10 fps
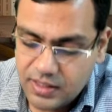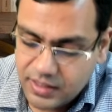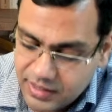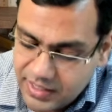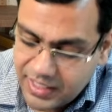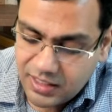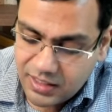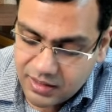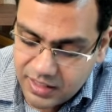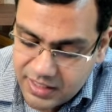Then
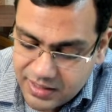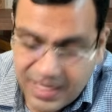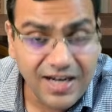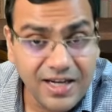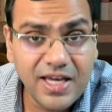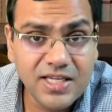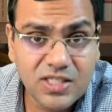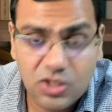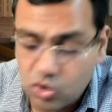in that case, the